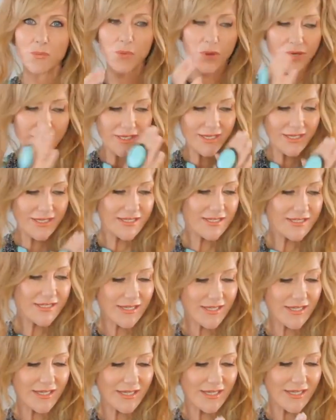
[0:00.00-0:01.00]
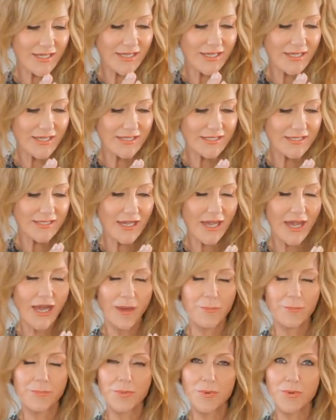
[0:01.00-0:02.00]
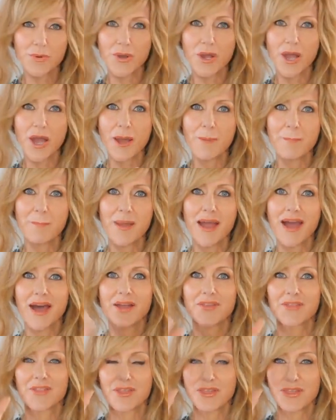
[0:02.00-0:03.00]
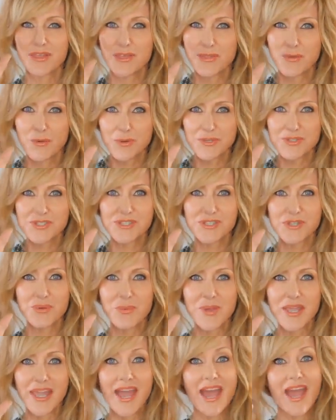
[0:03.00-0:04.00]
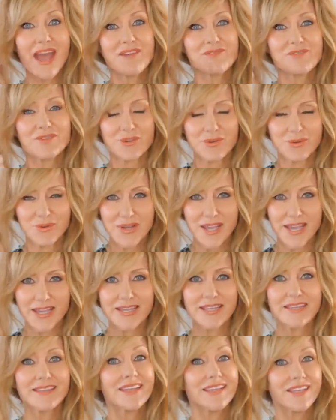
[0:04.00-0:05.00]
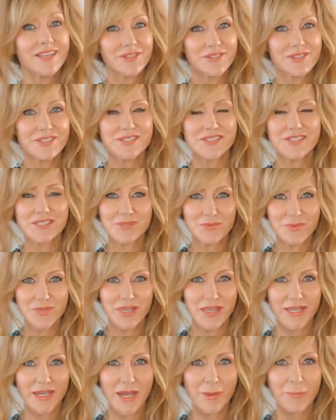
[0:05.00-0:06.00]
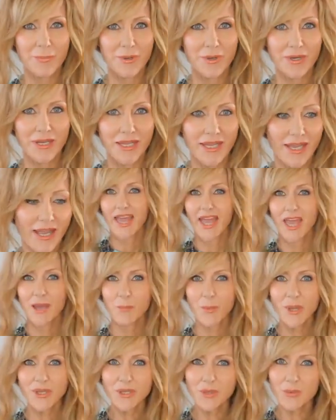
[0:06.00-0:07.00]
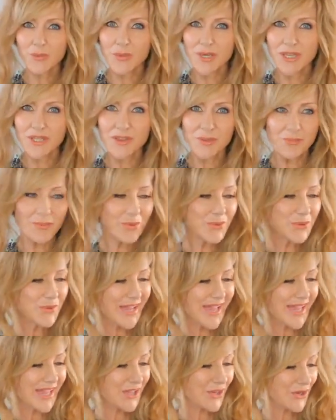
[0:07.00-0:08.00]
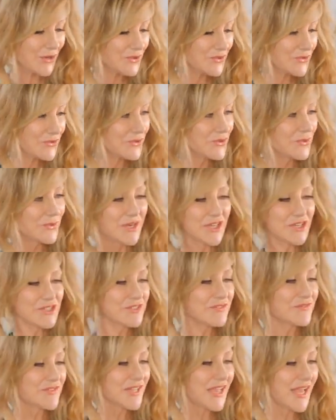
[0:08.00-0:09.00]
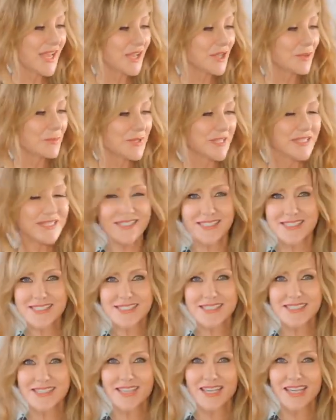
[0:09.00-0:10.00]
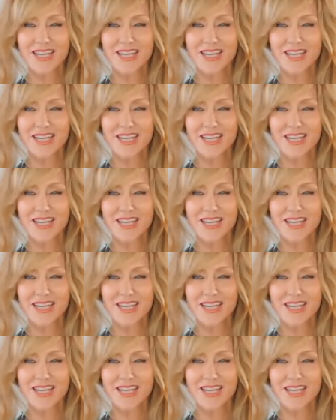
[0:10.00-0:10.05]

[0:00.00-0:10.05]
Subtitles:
what it is a book about the thoughts that we have creating the illnesses within our body. And when you read the book and go through each of the ailments,